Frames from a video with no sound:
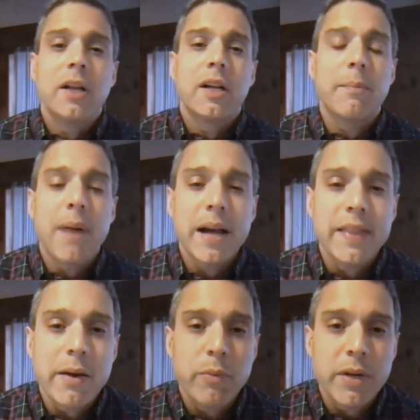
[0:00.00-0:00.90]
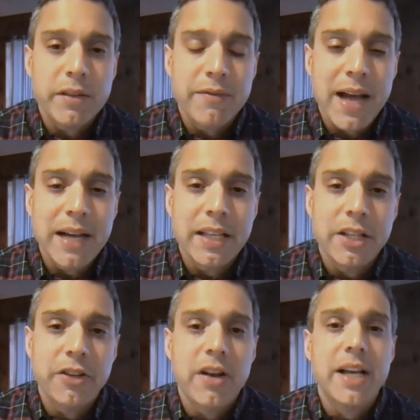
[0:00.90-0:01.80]
Combine that with the fact
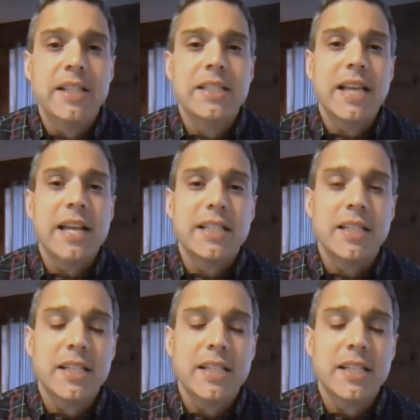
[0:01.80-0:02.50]
that the United States